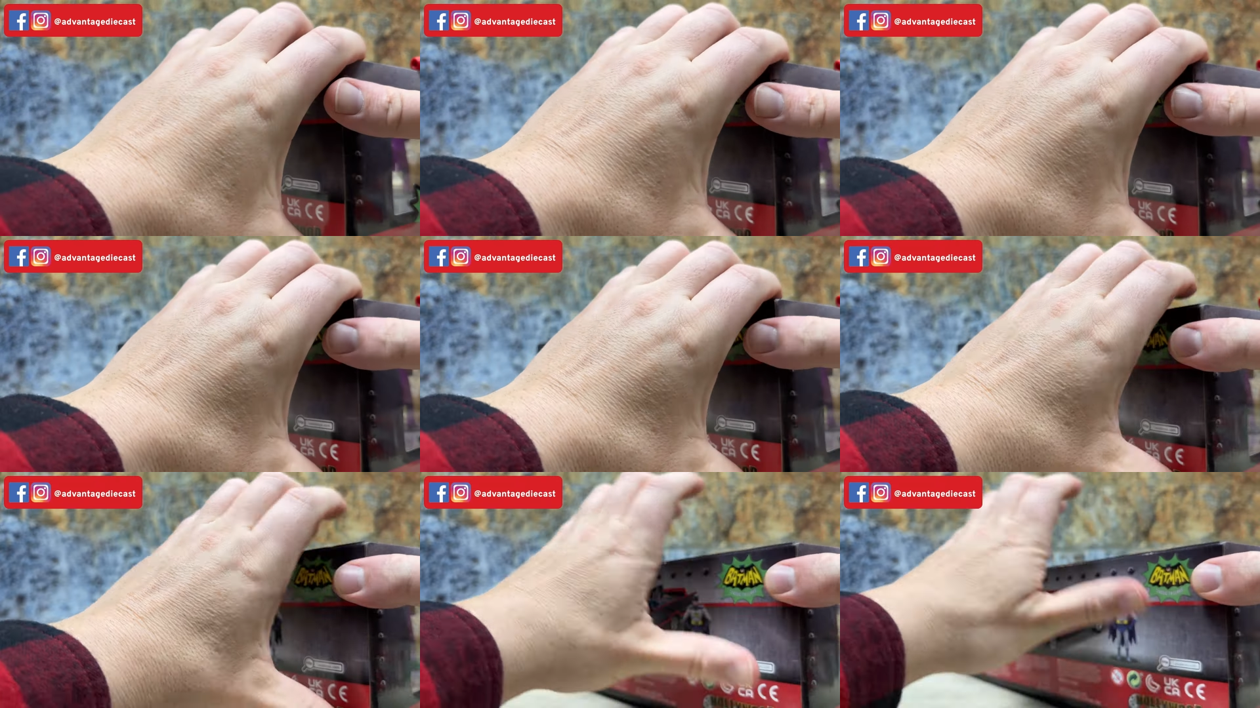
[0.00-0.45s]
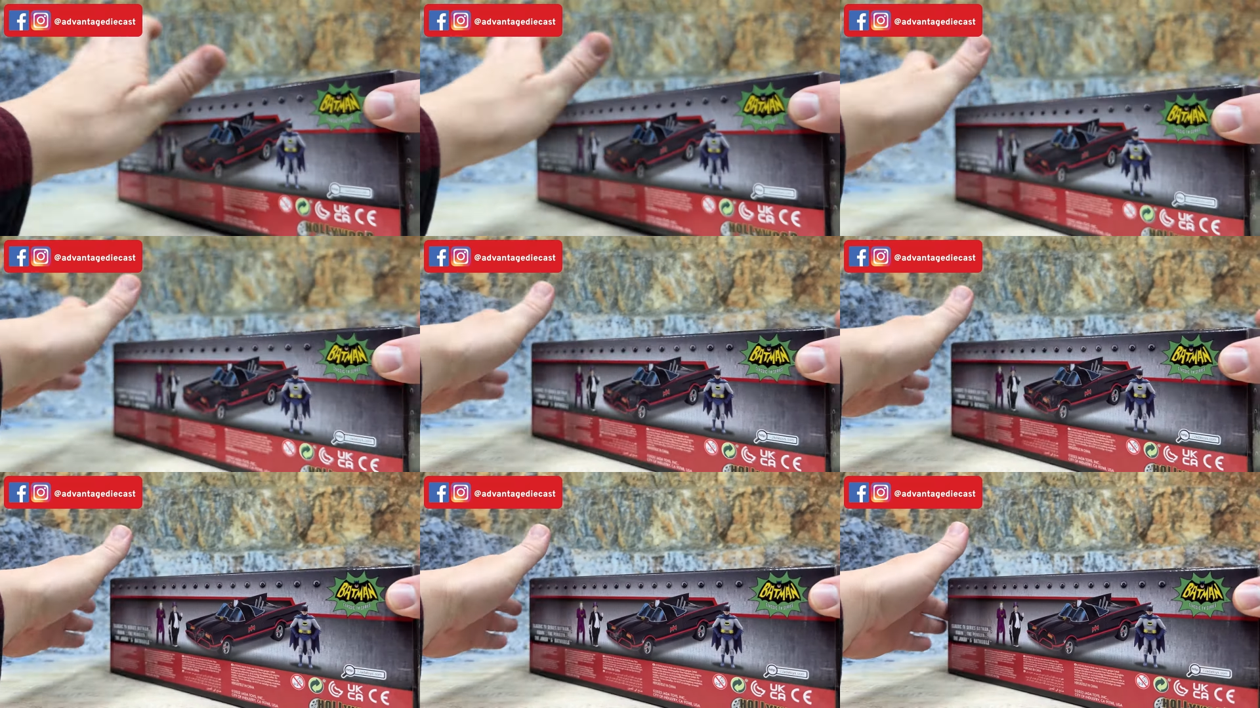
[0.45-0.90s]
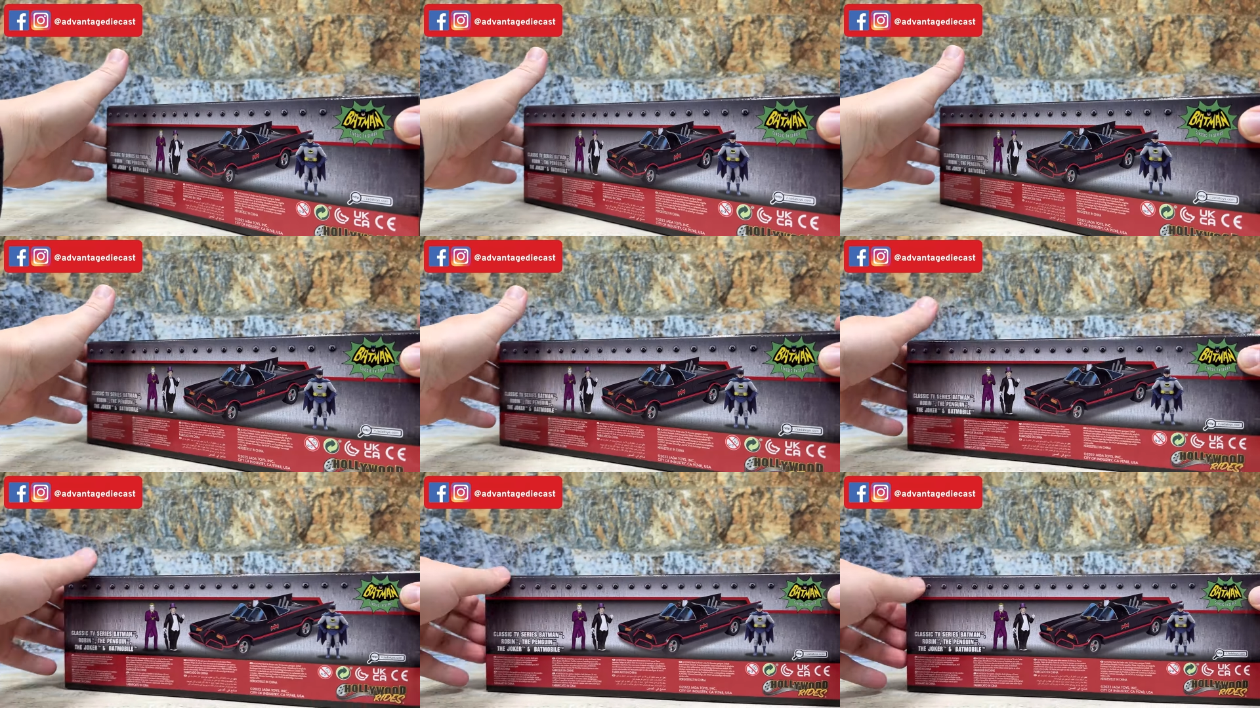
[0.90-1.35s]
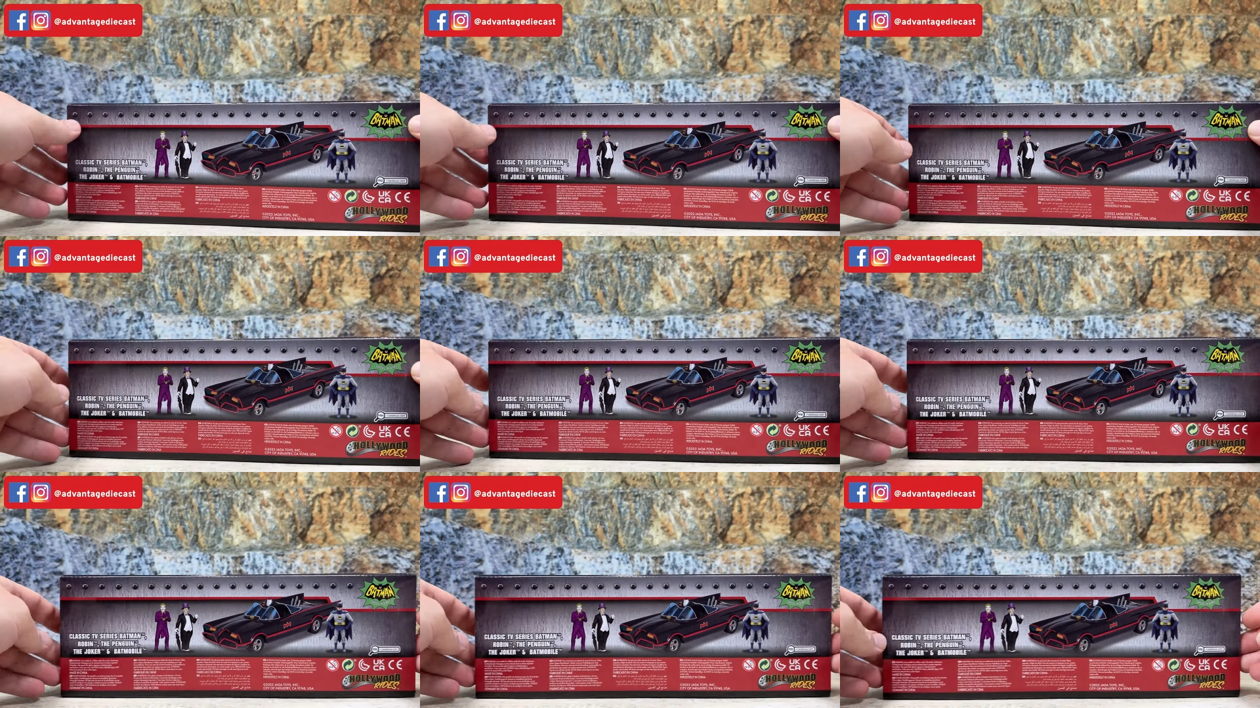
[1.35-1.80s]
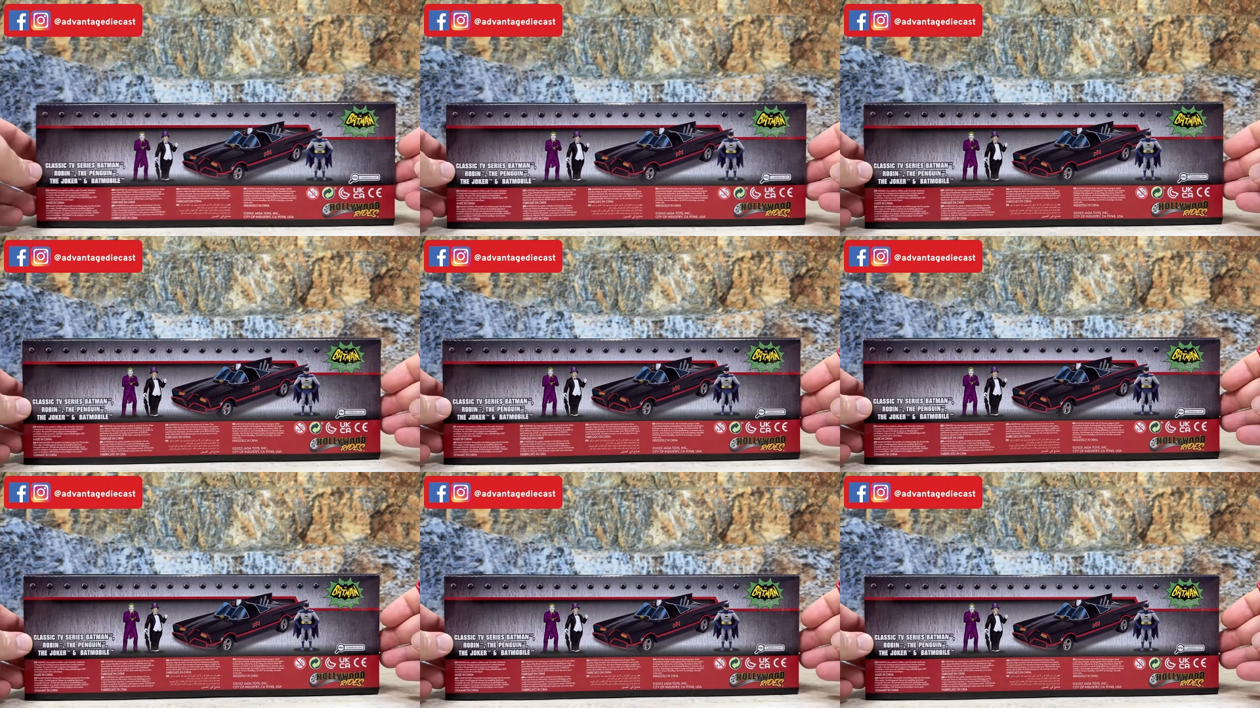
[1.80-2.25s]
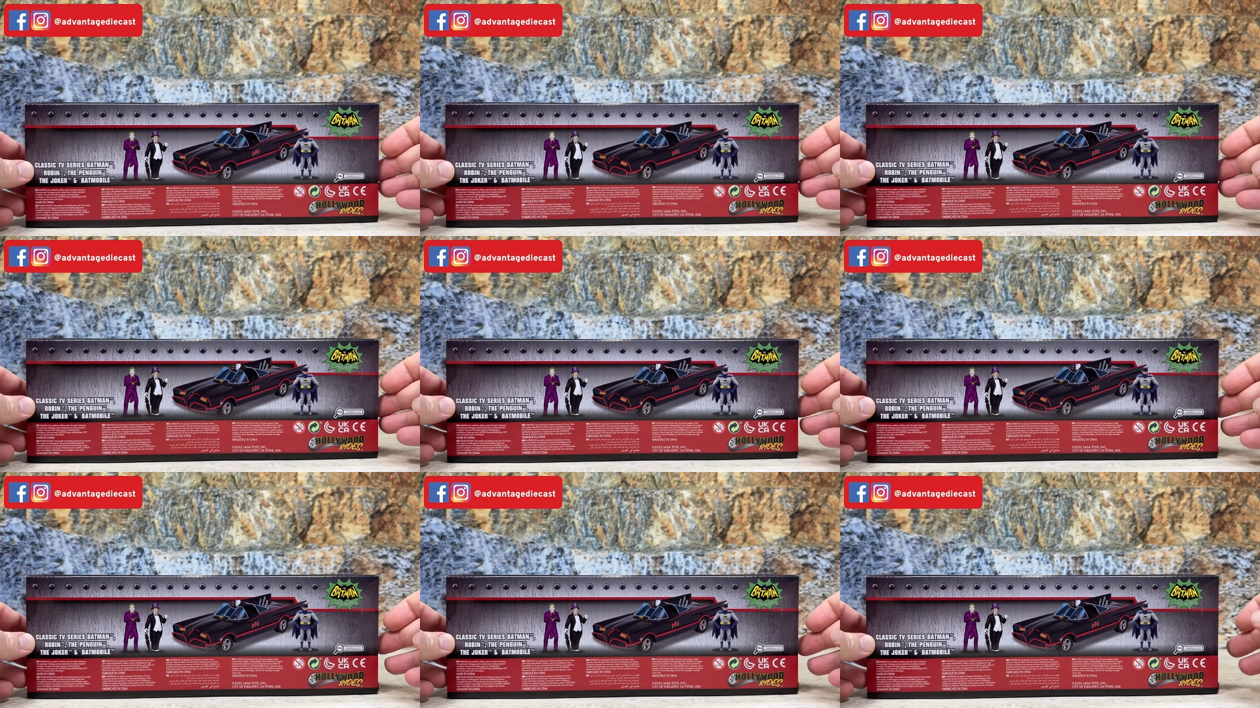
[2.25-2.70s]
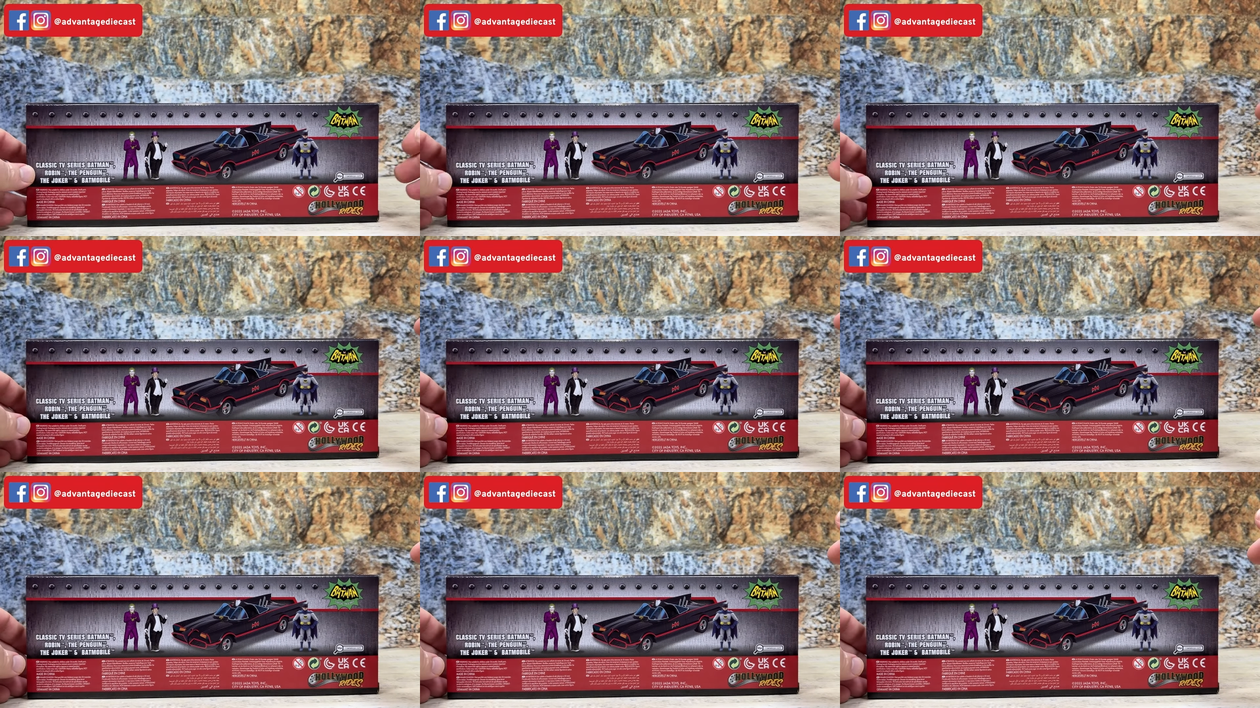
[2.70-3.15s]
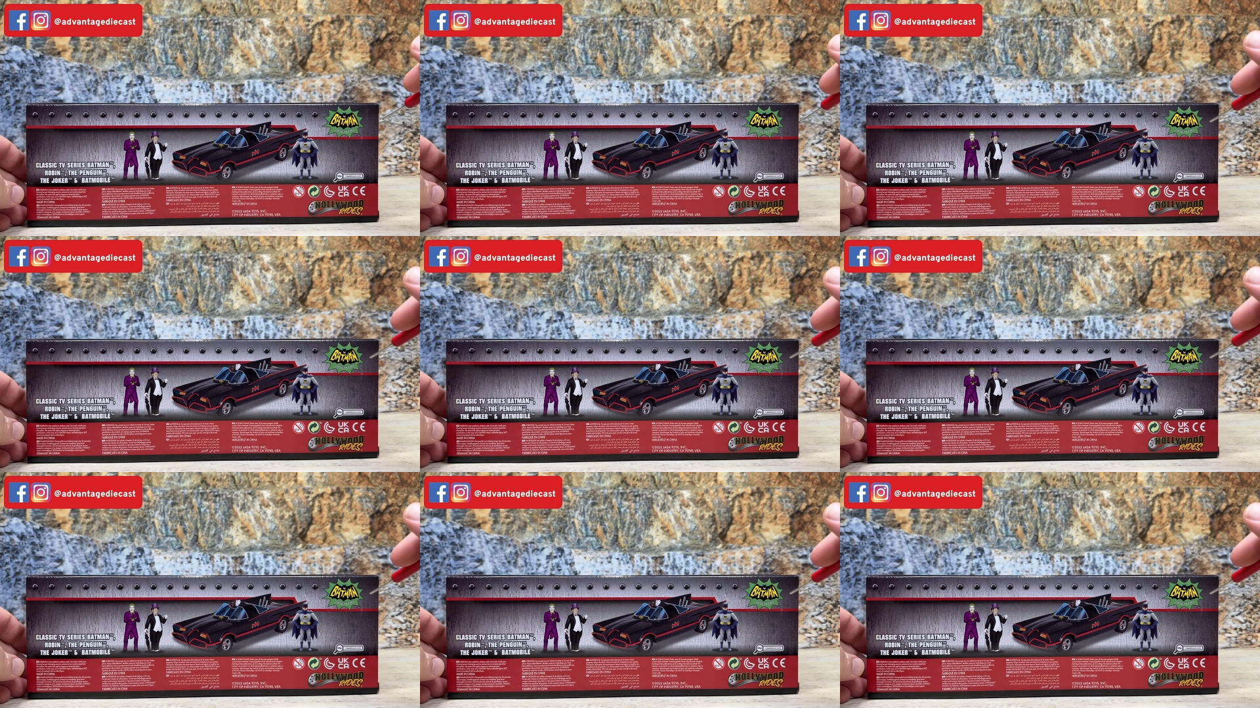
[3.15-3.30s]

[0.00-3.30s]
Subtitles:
Nobody's mouth can be seen.